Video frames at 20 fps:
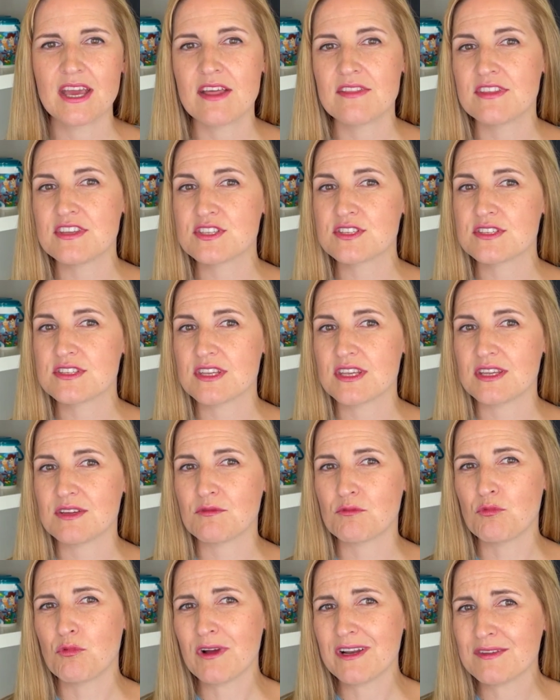This
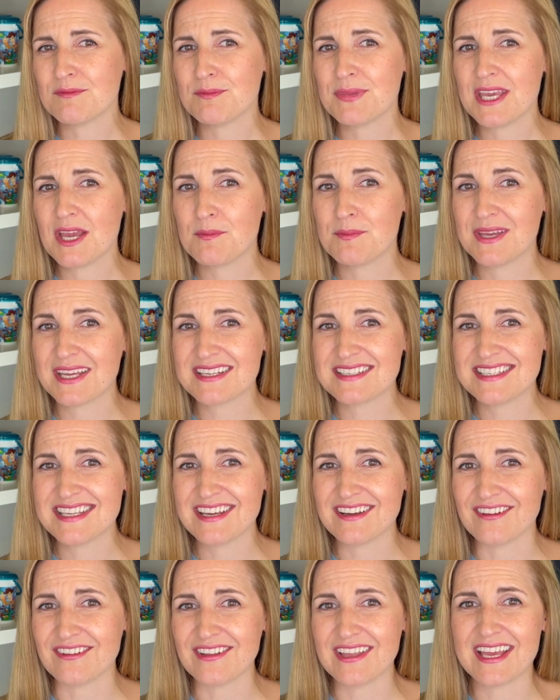wouldn't be a big
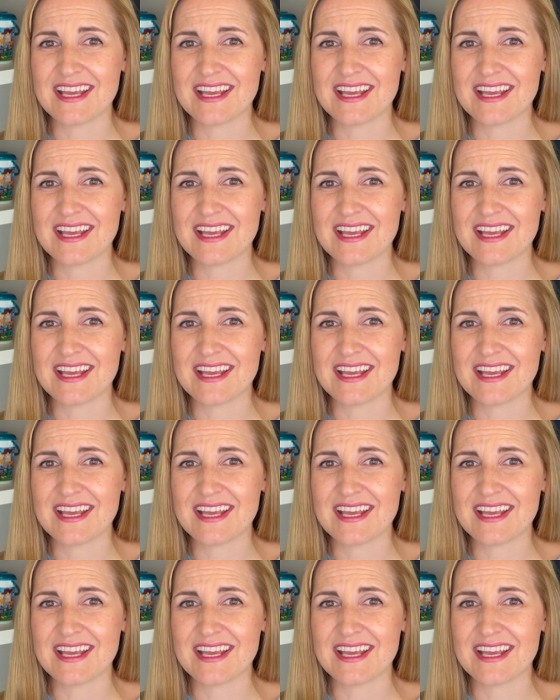deal,